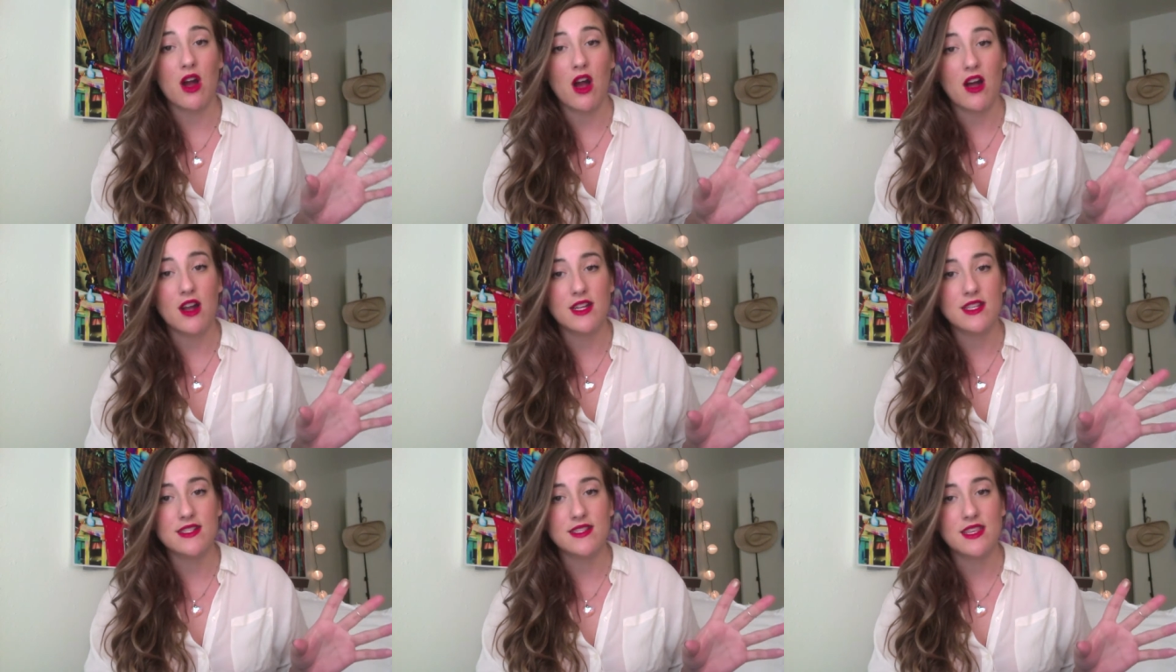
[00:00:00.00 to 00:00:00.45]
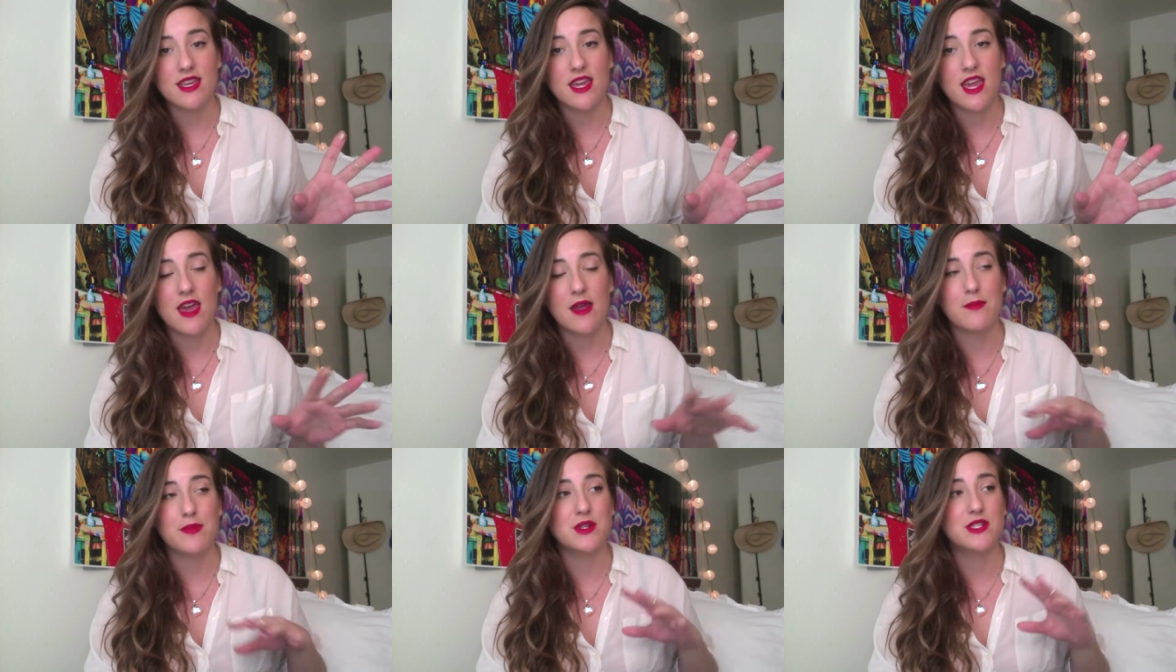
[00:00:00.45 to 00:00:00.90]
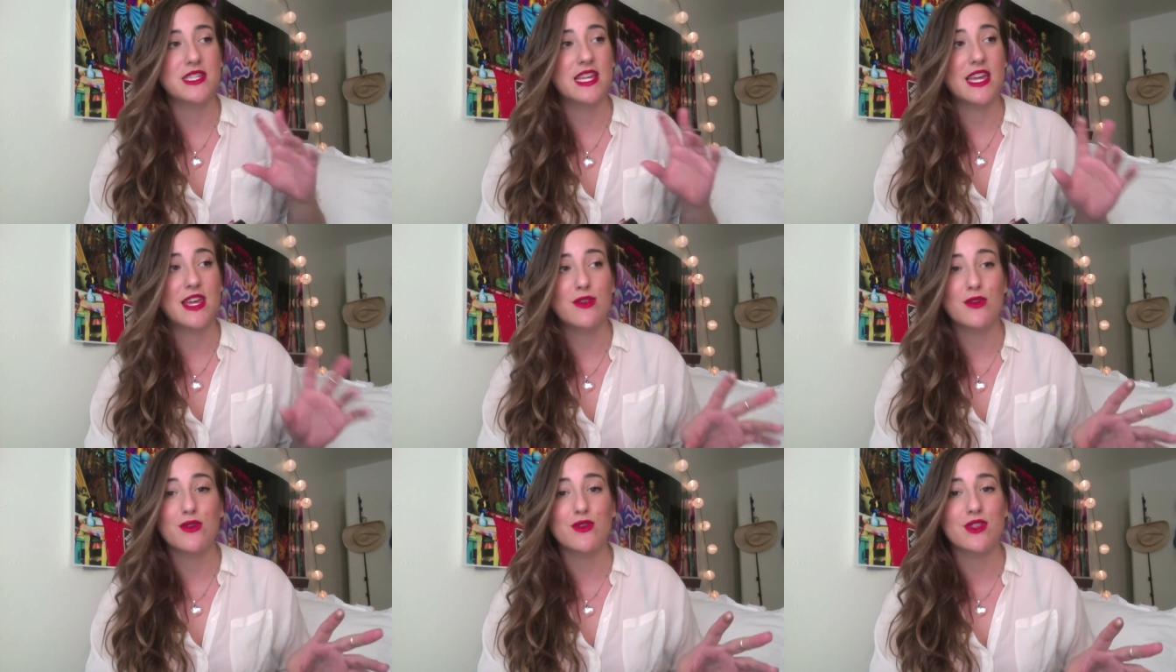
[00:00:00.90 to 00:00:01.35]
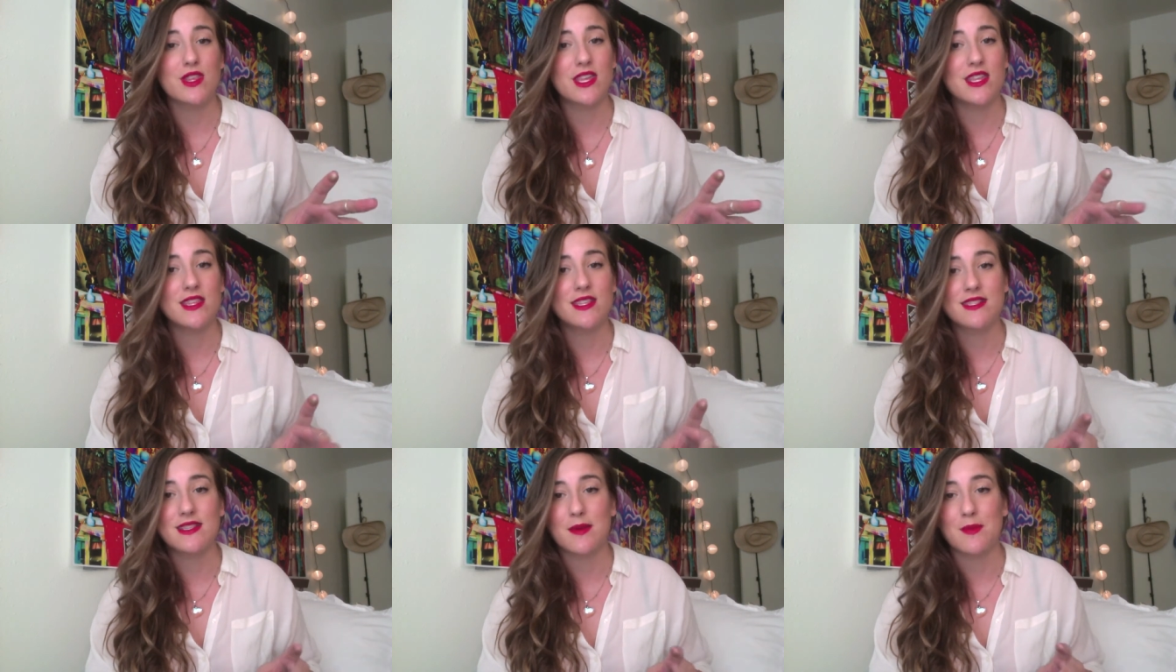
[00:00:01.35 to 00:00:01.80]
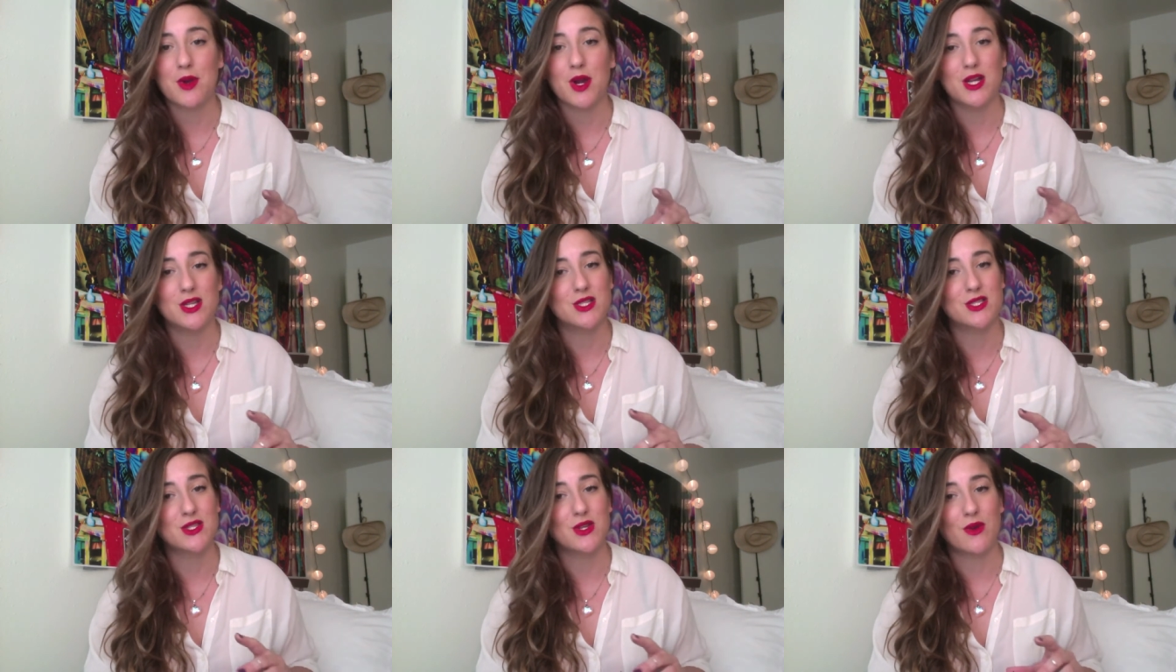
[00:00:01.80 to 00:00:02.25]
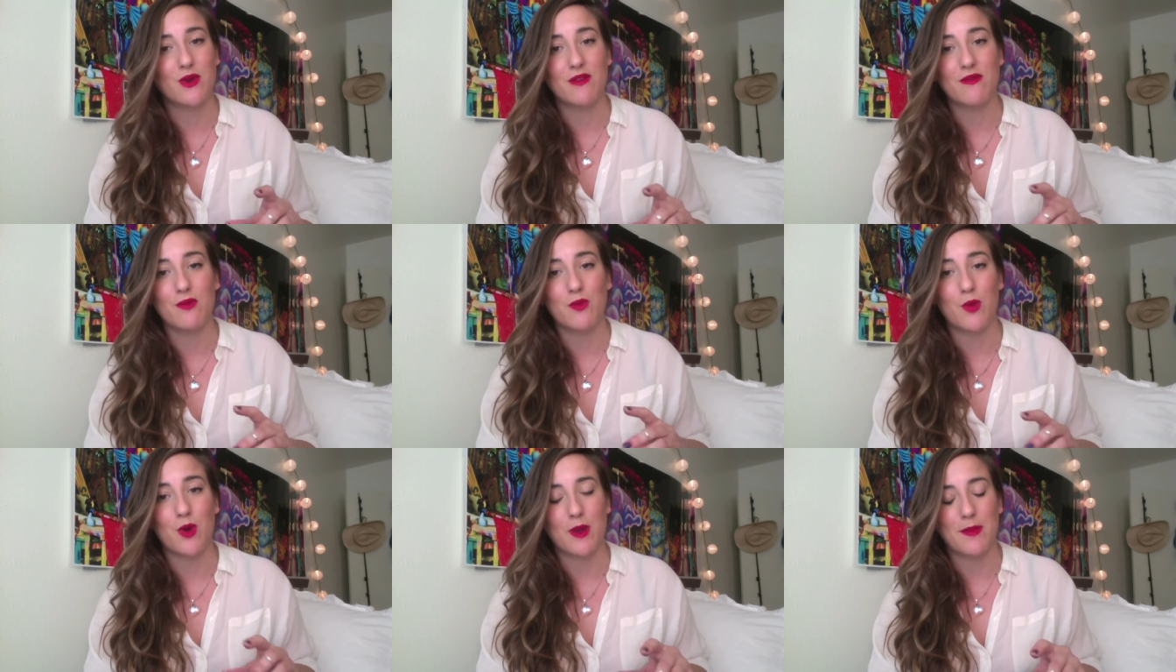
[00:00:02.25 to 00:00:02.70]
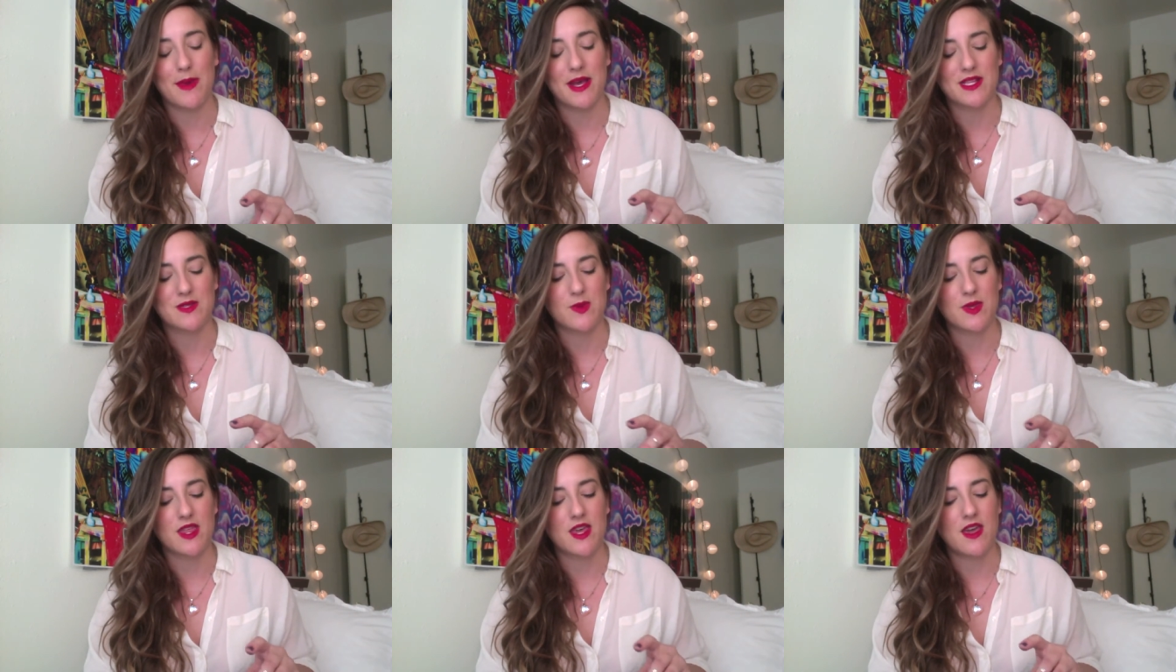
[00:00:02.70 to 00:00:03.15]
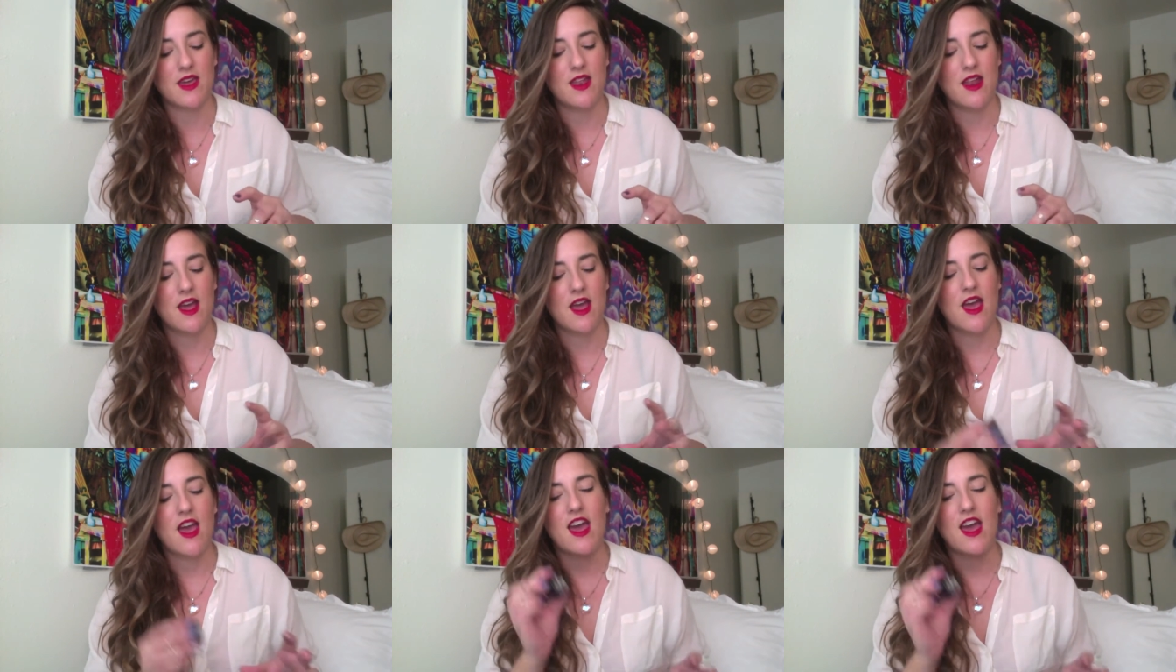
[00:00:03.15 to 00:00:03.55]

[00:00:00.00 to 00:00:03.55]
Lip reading: honestly, and particularly in the summer, I just don't even want to mess with it.